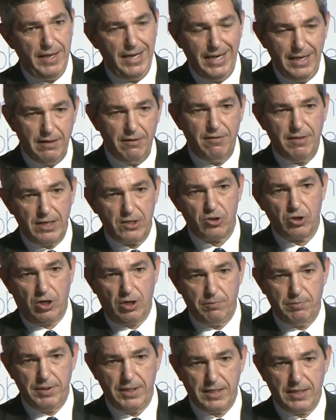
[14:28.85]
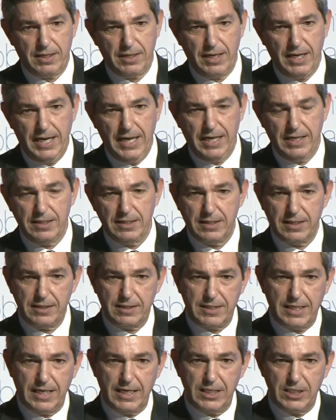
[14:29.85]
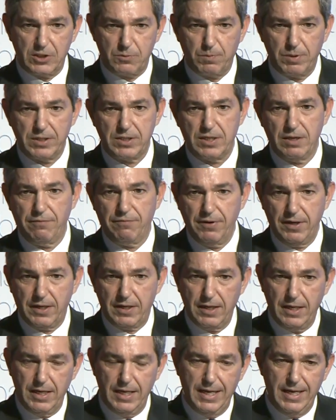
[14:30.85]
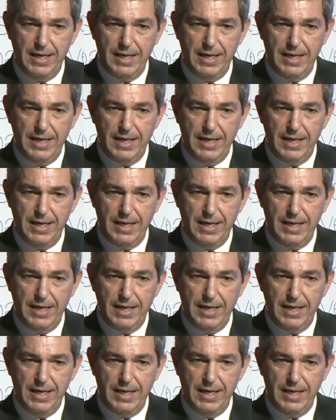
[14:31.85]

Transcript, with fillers: in the topic and setting specific